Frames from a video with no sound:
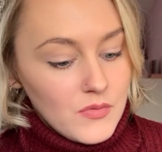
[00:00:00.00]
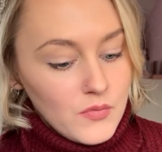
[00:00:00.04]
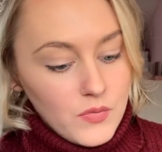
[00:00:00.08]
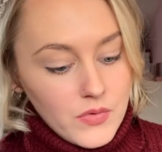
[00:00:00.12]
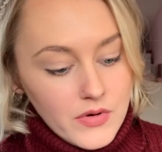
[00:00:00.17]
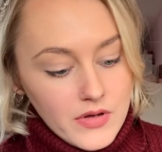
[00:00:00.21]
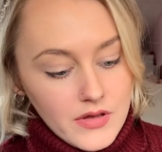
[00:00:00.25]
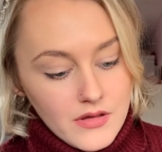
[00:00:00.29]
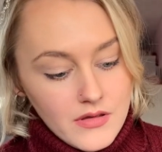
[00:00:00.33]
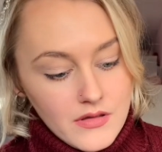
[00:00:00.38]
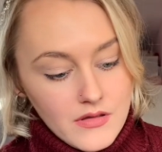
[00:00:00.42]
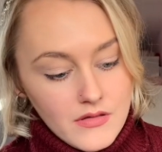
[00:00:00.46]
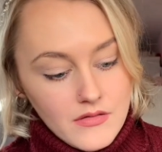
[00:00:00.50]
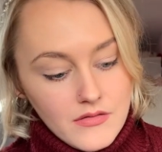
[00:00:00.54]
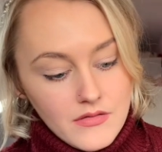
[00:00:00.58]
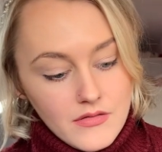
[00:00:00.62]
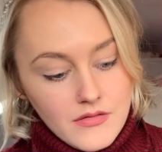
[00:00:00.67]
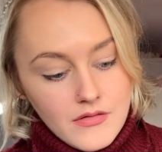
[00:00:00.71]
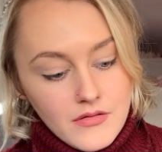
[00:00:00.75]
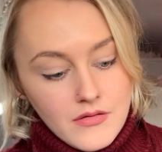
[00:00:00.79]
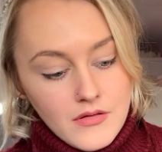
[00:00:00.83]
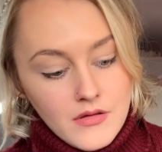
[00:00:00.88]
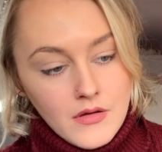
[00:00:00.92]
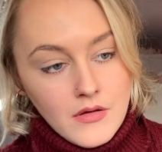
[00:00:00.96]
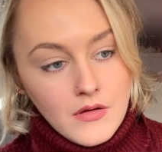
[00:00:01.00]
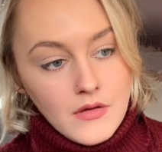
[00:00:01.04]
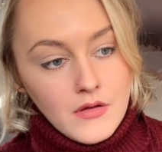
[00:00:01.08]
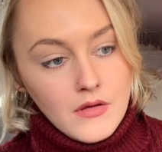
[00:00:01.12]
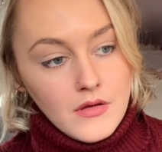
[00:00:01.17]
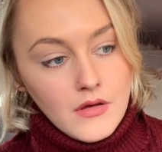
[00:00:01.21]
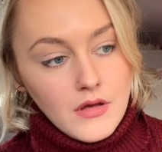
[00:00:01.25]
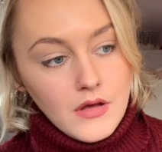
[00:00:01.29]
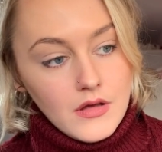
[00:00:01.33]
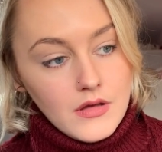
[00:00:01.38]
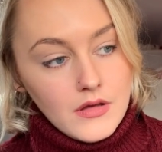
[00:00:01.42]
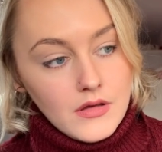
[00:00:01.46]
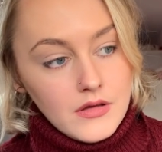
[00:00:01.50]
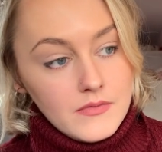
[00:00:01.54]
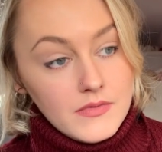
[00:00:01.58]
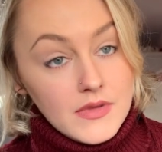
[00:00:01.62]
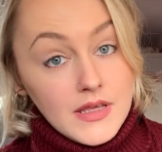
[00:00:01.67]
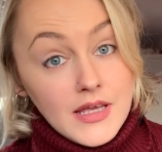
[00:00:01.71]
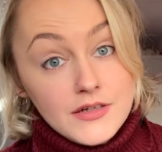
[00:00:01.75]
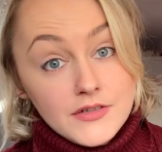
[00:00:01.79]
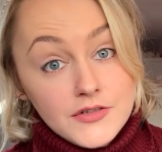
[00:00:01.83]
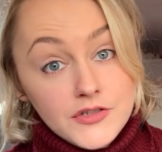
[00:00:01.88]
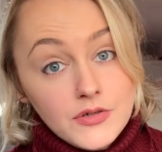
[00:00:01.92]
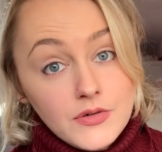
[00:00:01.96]
with the
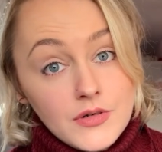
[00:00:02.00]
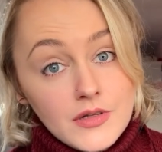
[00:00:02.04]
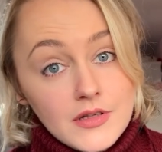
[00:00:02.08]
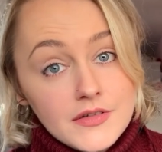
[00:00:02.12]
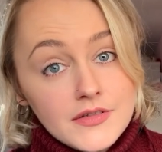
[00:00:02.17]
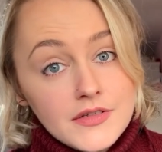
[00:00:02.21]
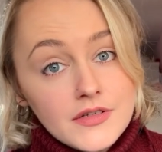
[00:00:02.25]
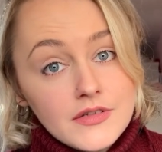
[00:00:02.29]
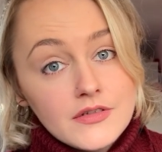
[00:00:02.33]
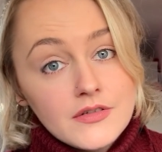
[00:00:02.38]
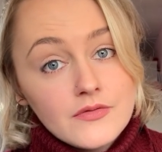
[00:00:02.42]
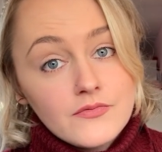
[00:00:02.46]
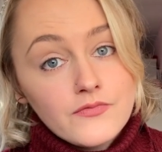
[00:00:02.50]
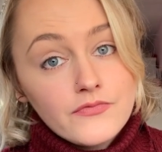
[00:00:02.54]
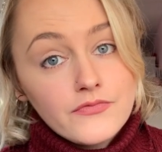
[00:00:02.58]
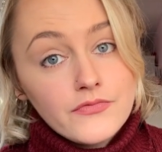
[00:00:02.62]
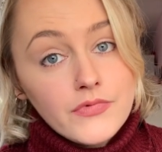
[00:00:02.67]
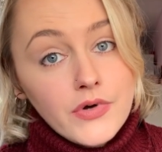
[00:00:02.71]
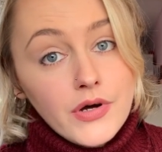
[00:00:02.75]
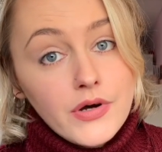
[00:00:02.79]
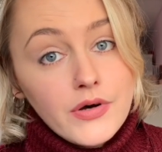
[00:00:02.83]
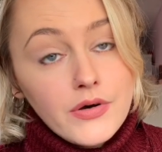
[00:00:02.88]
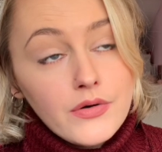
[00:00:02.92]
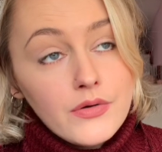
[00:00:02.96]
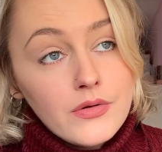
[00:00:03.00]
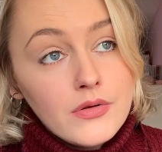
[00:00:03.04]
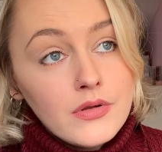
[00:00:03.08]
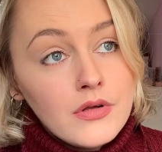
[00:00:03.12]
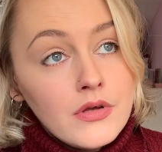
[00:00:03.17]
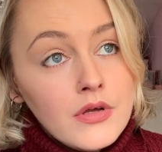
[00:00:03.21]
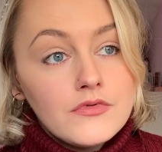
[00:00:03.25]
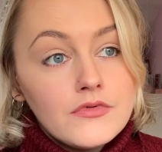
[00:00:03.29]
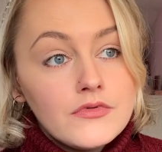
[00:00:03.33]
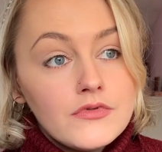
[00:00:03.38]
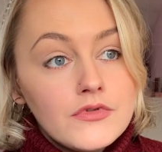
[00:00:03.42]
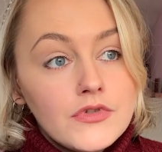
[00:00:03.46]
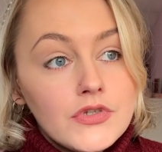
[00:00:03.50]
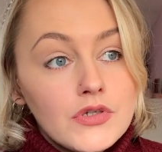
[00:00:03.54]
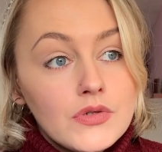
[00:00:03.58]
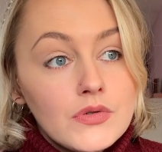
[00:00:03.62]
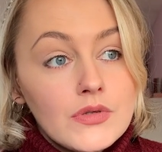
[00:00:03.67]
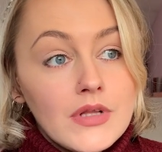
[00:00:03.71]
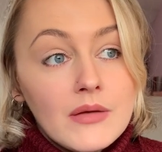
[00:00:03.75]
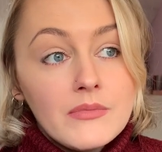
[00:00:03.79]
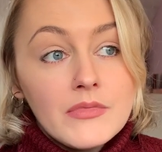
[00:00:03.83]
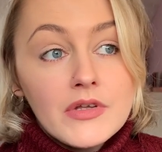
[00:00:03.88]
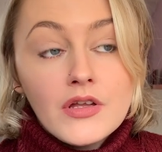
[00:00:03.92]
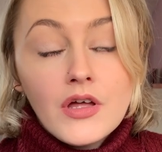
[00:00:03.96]
editorial assistant role, do
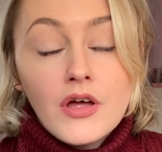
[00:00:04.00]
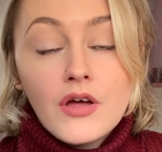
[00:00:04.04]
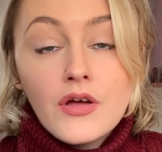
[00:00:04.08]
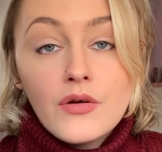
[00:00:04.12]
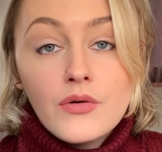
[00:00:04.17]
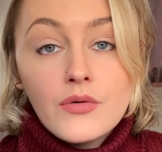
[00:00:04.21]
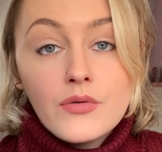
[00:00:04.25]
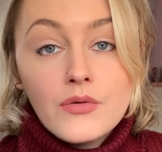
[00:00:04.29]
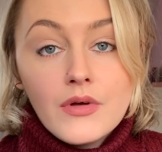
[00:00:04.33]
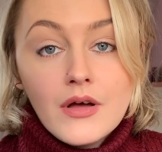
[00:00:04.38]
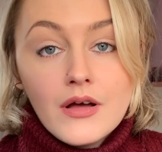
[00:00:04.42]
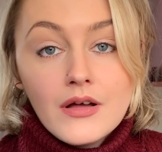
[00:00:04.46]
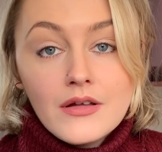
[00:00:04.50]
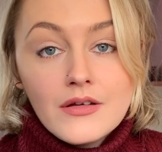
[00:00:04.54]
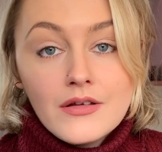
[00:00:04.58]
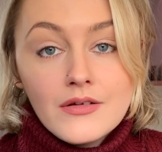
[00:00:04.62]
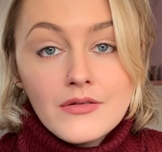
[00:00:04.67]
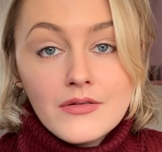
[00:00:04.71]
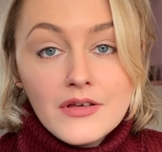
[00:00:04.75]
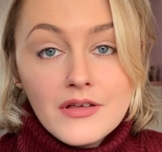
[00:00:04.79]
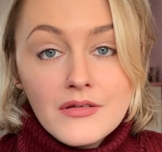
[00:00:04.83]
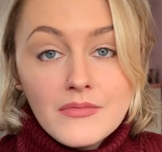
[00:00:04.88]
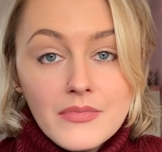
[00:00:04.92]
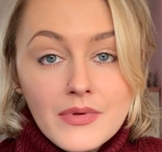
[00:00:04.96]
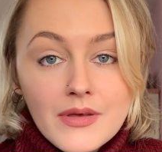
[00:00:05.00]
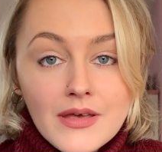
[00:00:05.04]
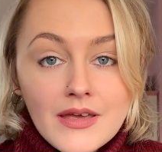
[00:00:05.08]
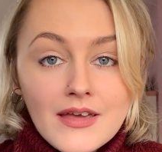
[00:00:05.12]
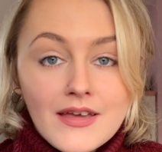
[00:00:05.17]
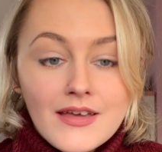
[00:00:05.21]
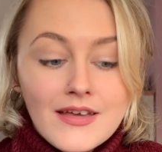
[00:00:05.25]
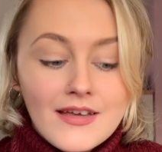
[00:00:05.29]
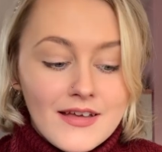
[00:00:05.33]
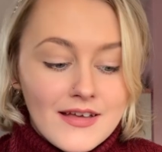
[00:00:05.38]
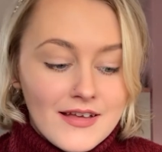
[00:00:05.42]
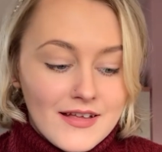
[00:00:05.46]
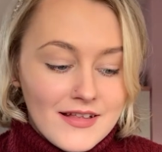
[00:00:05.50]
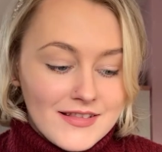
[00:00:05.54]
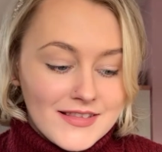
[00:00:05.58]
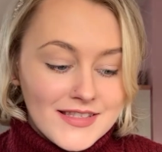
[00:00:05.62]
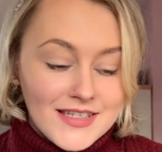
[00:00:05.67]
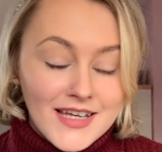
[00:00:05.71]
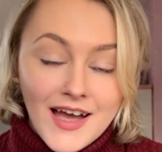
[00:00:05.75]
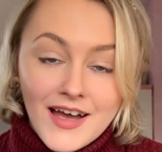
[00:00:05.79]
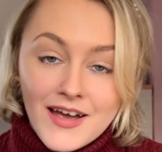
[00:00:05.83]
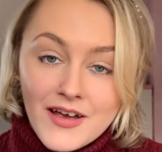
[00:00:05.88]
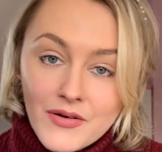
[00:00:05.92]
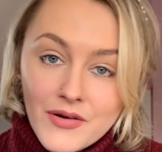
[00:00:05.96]
let me know. I know it can be
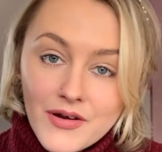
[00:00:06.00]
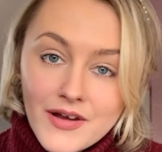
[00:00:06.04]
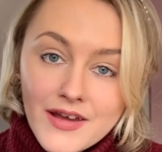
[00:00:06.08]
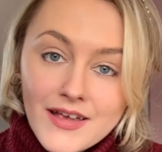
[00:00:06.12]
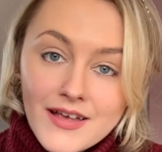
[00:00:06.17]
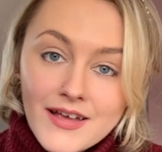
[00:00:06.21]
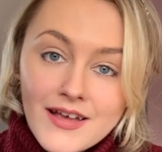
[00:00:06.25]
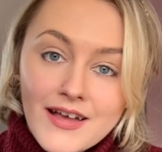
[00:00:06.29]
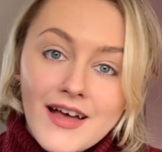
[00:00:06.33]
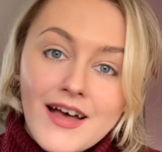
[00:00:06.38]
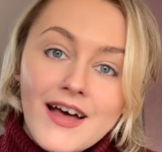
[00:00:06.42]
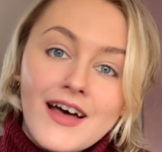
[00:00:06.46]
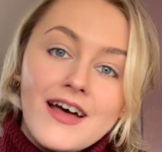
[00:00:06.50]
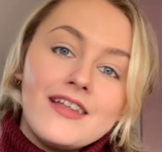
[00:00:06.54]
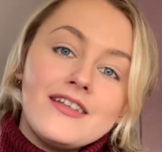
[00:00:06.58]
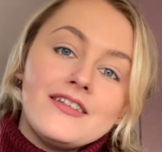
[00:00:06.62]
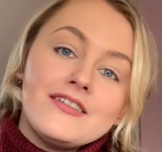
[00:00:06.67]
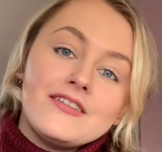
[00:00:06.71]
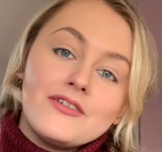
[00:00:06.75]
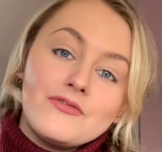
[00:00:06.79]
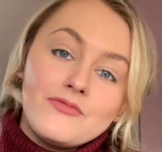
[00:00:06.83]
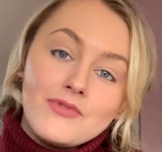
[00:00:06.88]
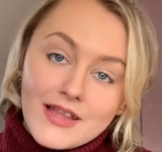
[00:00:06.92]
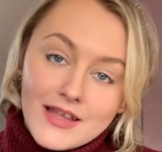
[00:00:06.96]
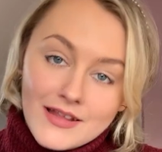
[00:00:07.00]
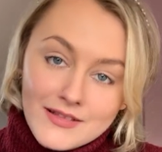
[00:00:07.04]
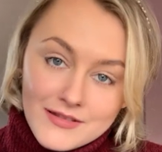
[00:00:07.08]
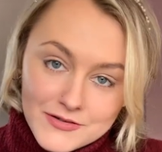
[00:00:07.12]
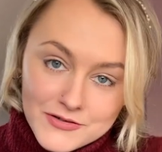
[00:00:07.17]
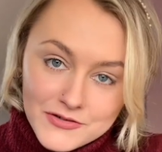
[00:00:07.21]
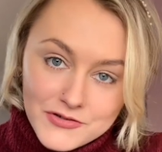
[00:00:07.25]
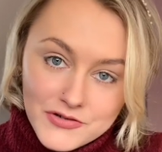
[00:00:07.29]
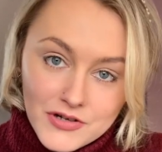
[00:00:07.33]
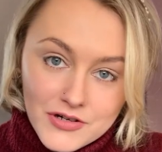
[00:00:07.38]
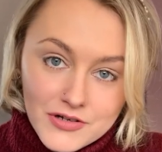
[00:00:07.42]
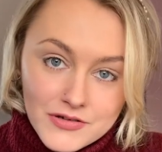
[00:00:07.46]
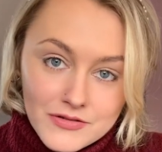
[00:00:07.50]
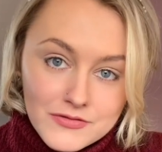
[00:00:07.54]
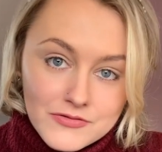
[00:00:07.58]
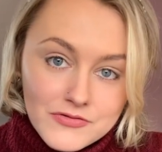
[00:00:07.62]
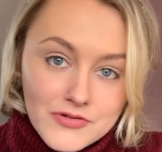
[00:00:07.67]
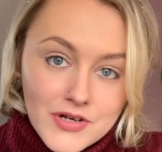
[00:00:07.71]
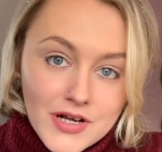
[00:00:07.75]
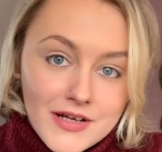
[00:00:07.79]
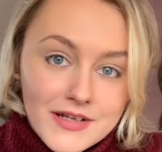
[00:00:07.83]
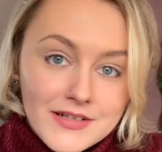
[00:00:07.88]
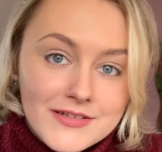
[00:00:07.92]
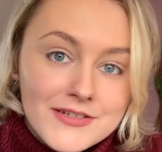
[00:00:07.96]
tiring and a relentless struggle
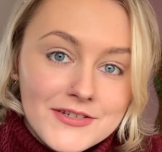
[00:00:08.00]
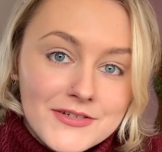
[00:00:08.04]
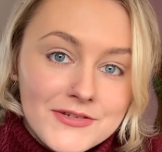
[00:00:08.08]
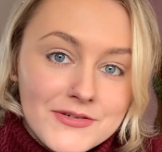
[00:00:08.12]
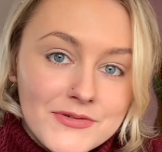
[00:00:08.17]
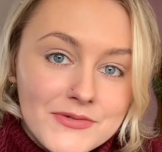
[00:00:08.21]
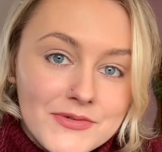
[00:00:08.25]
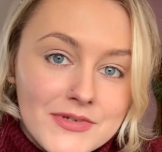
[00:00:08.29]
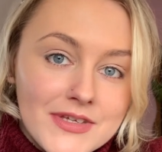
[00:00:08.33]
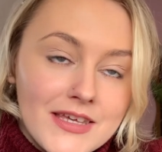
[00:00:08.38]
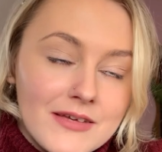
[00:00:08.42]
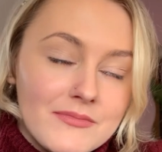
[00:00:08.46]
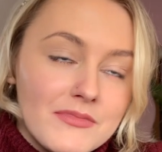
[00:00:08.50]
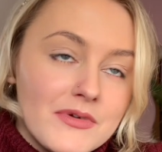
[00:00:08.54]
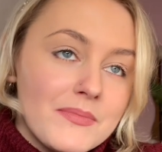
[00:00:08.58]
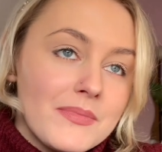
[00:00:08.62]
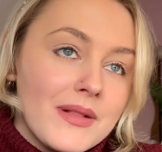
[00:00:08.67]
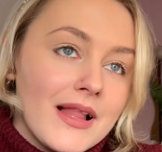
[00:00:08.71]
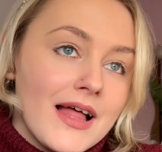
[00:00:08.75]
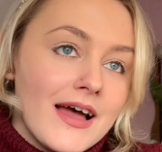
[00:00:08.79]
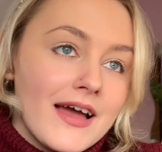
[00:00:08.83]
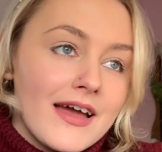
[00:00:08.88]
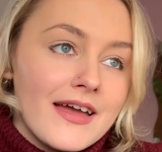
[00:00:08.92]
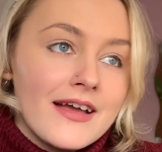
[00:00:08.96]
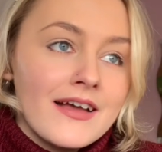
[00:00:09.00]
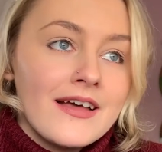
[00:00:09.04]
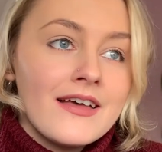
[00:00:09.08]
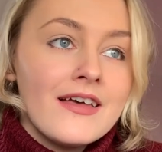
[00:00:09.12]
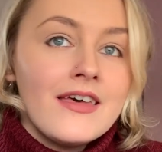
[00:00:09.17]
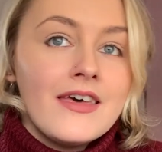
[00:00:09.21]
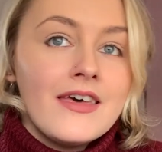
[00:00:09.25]
trying to keep applying